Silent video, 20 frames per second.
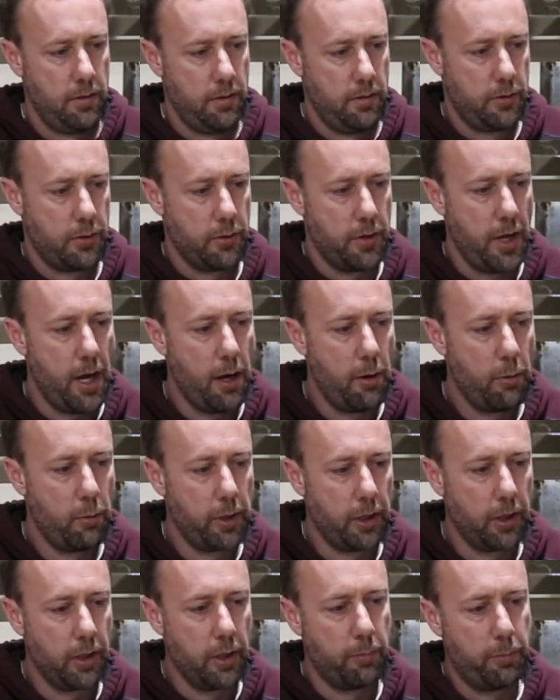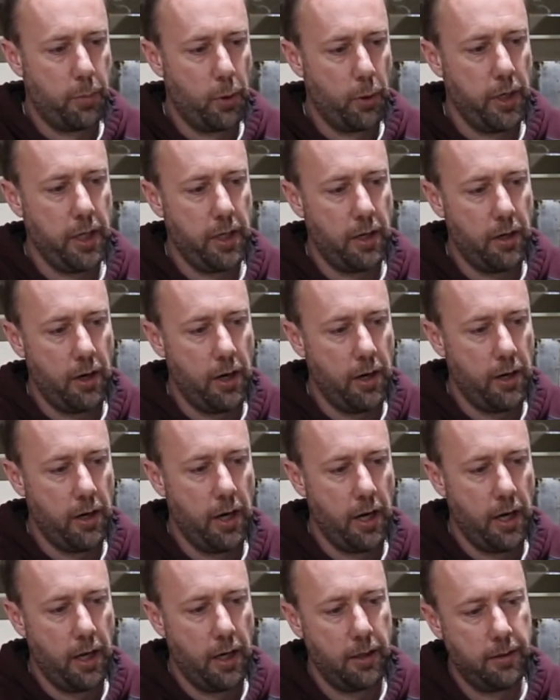So now we're going to put in
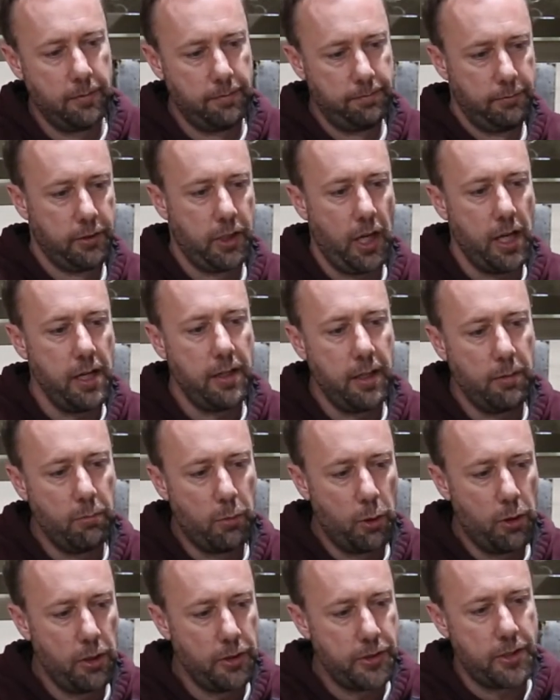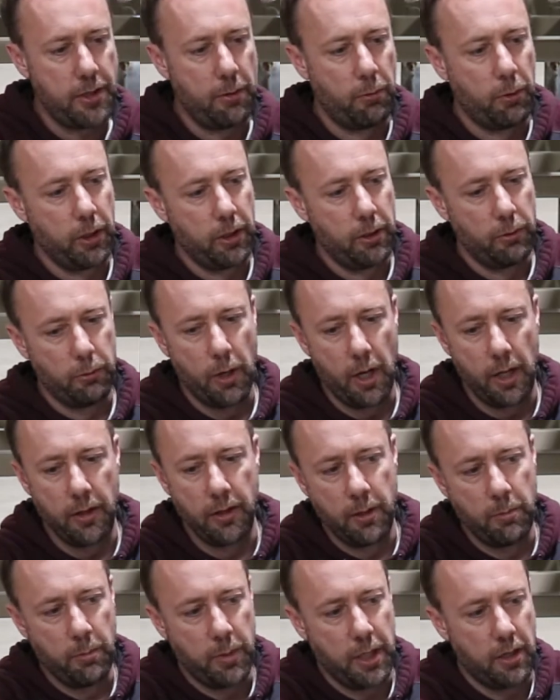our tightening bolts, and we're going to run
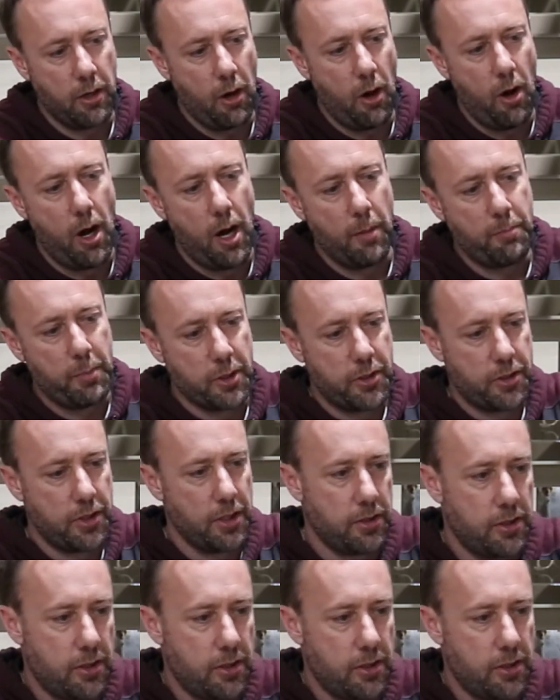them in opposite